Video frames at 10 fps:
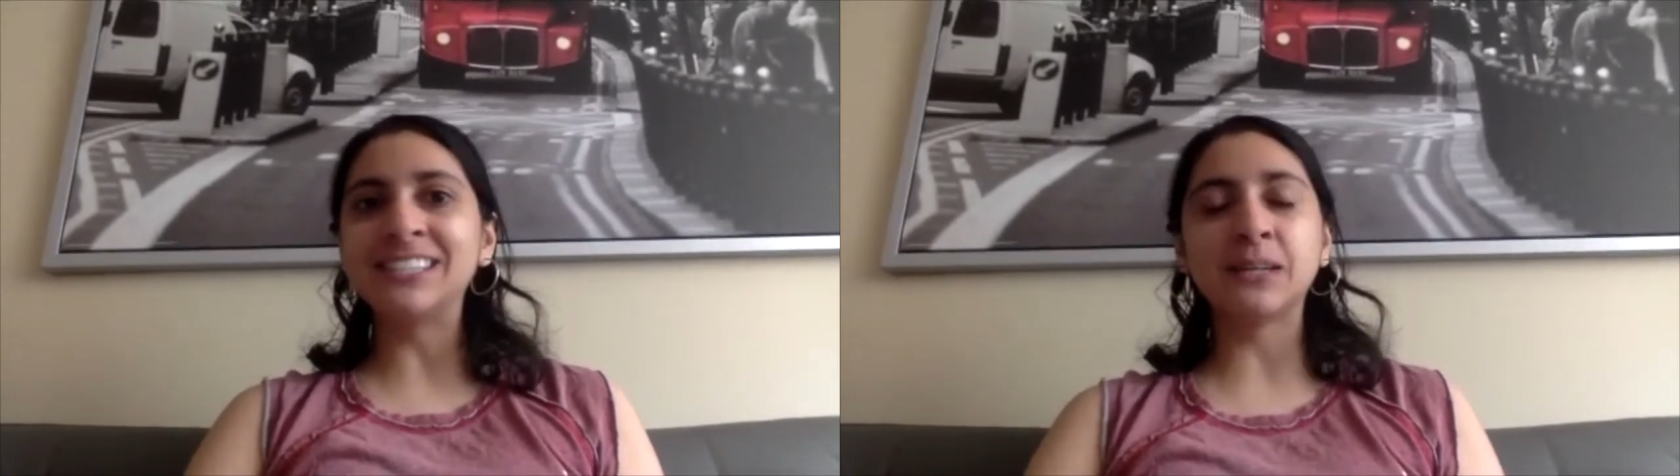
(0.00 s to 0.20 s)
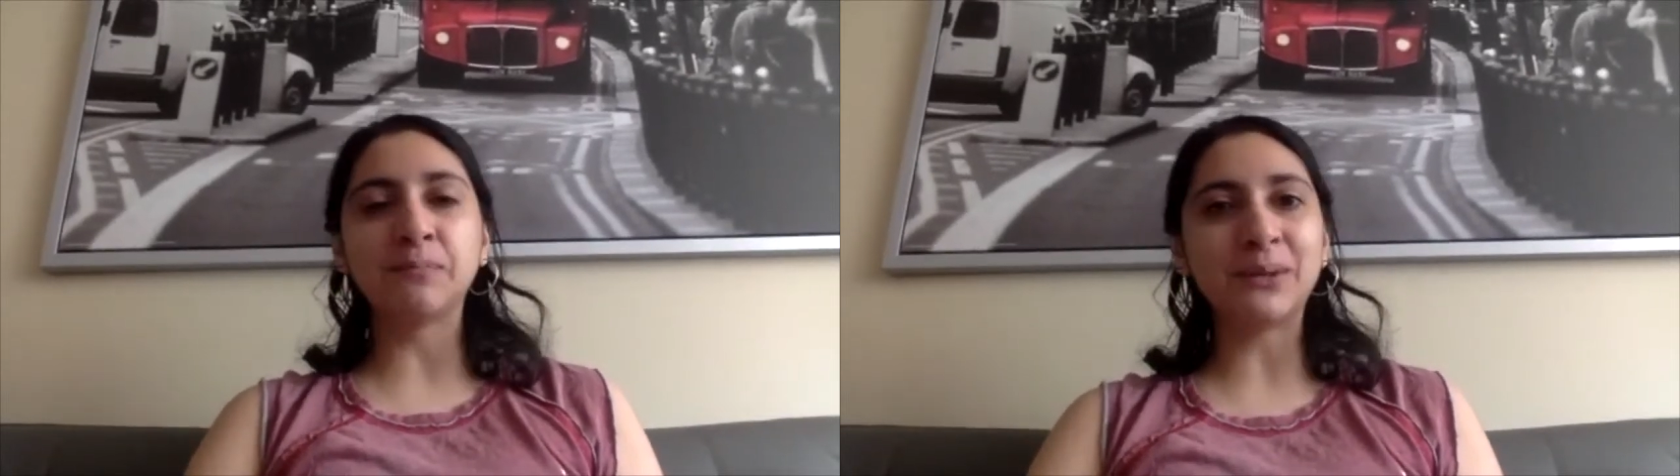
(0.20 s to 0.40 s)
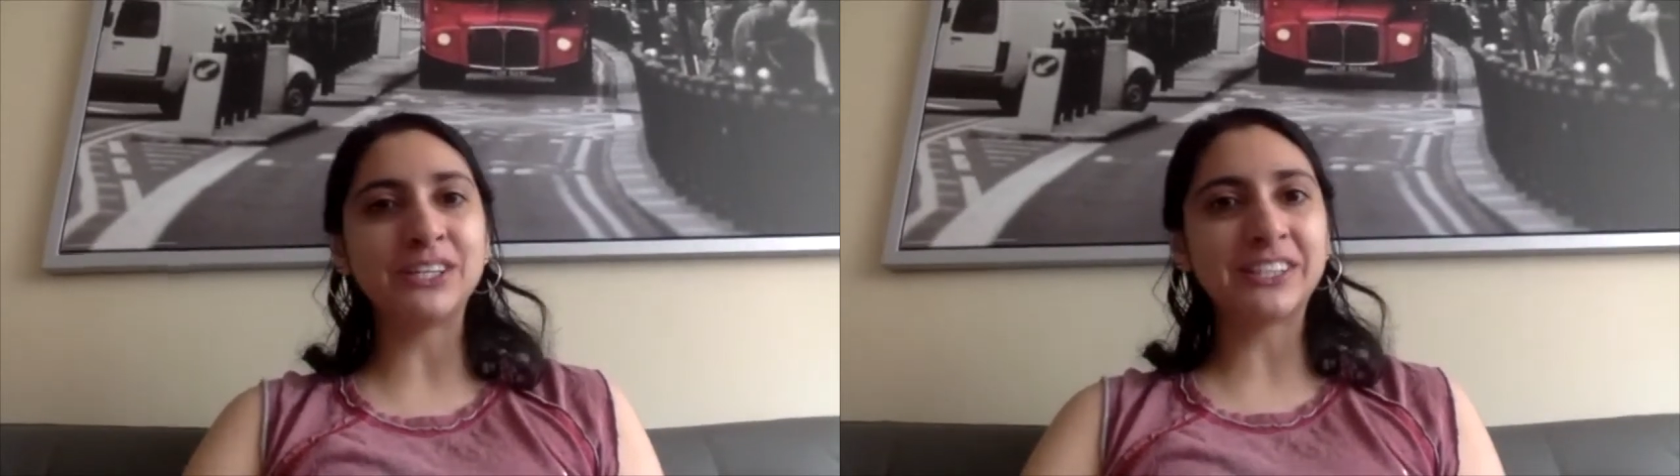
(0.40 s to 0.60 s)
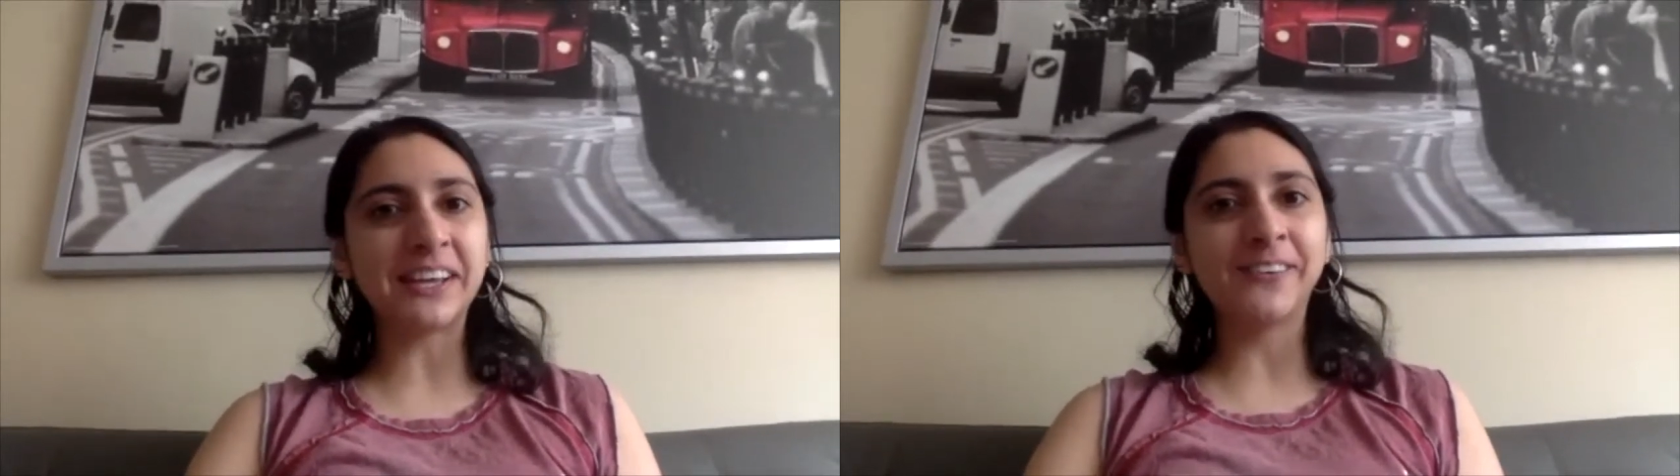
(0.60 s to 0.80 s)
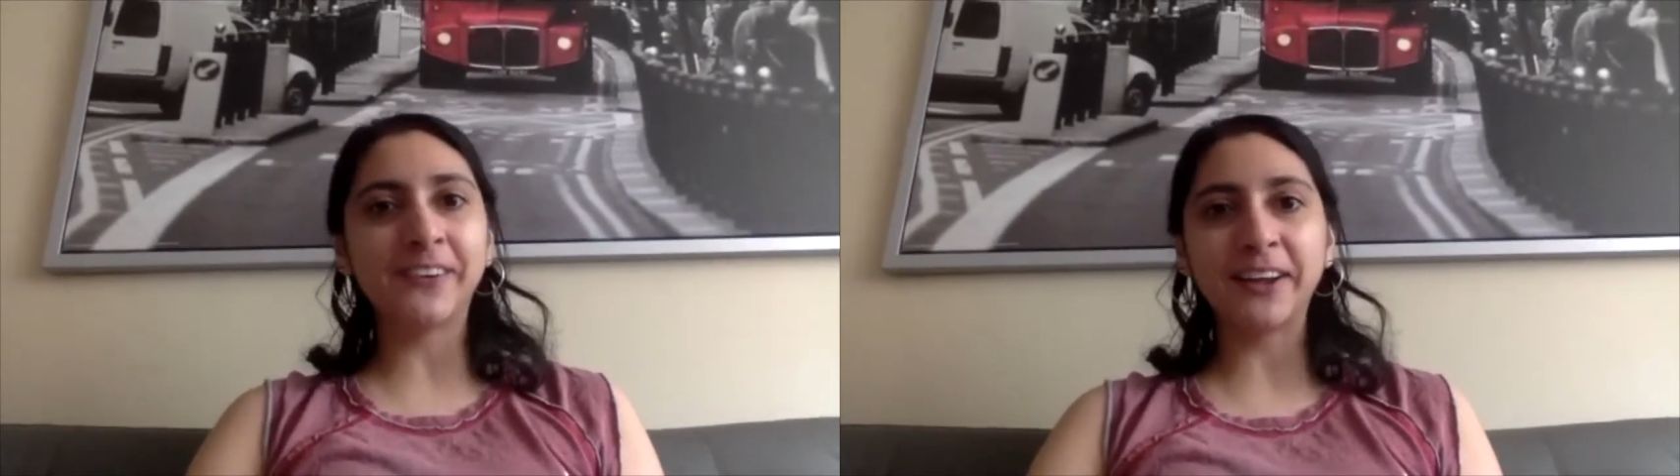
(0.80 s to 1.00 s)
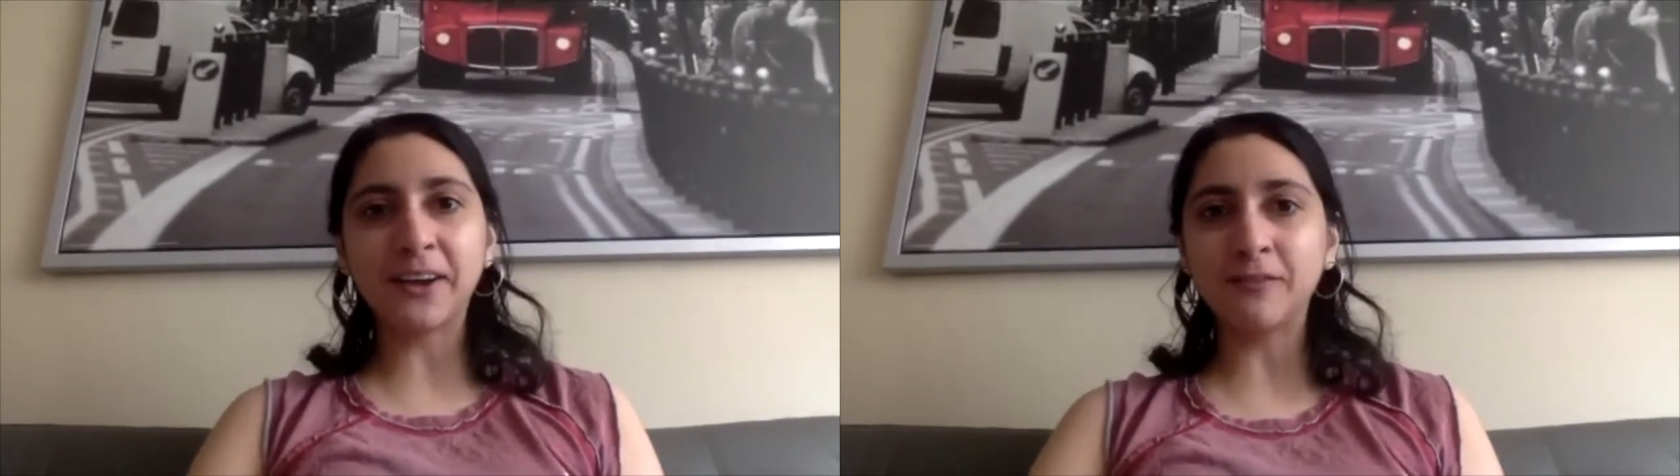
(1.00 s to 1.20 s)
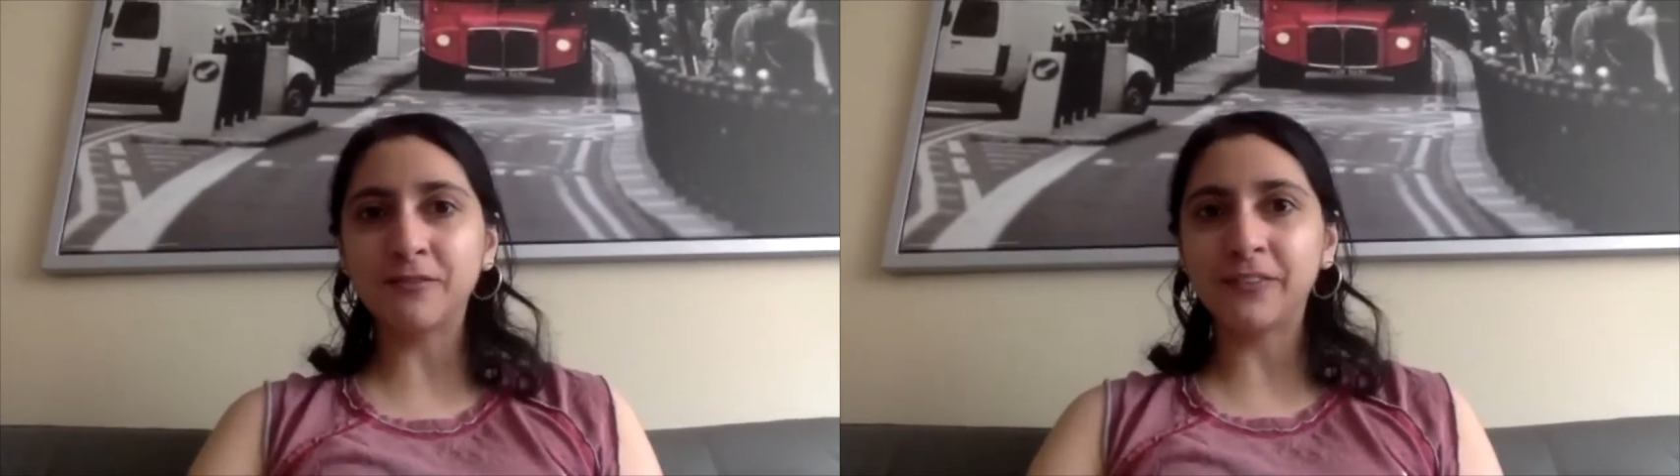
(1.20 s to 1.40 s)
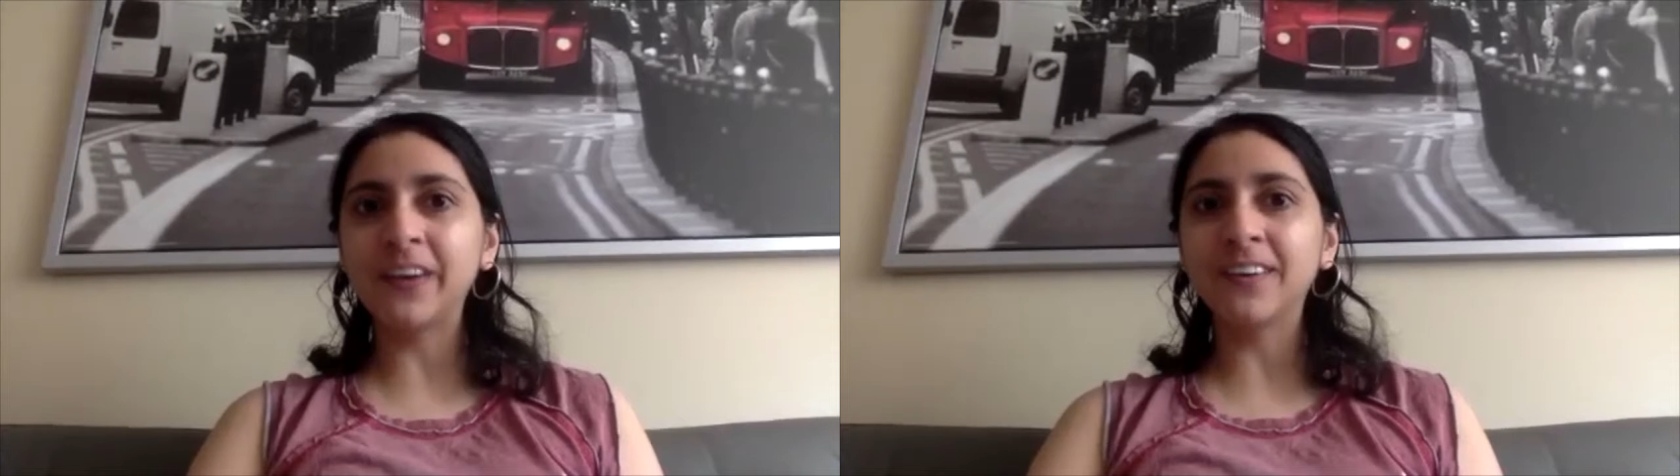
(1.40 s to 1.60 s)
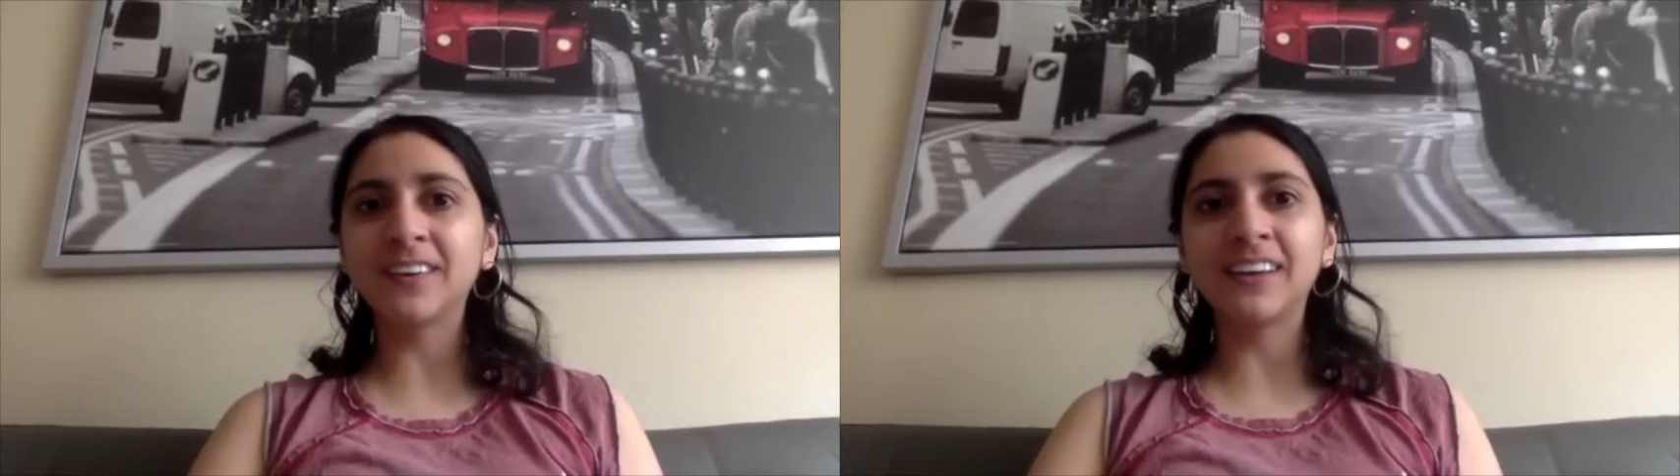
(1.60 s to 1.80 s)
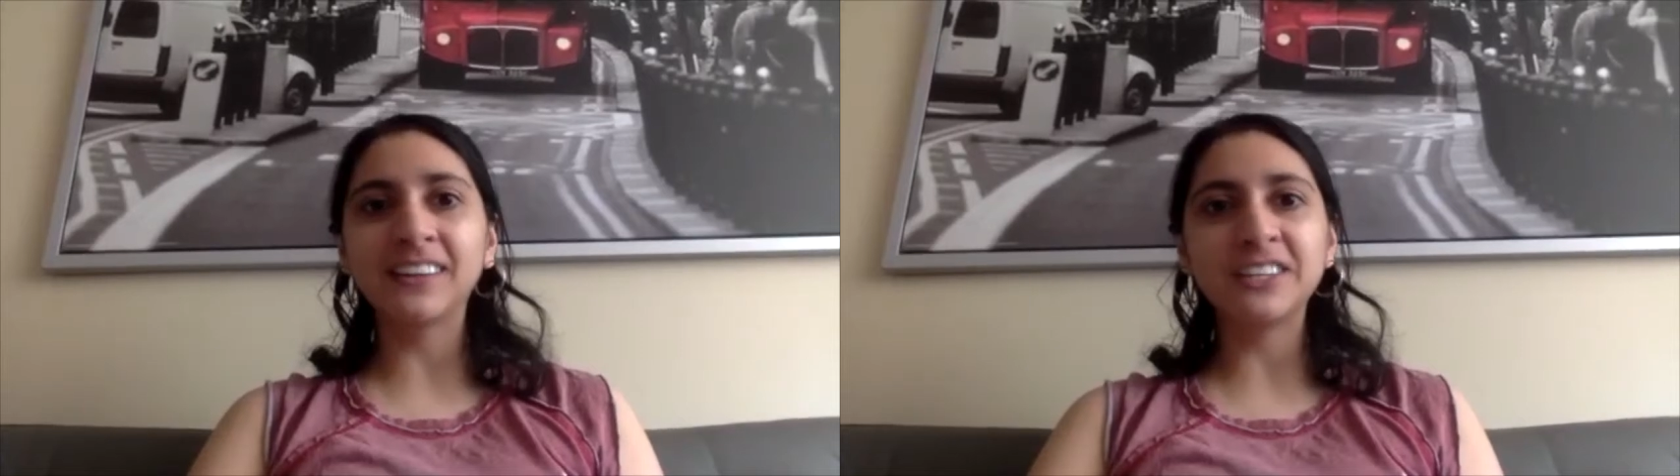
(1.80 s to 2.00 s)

the place that you can come for your daily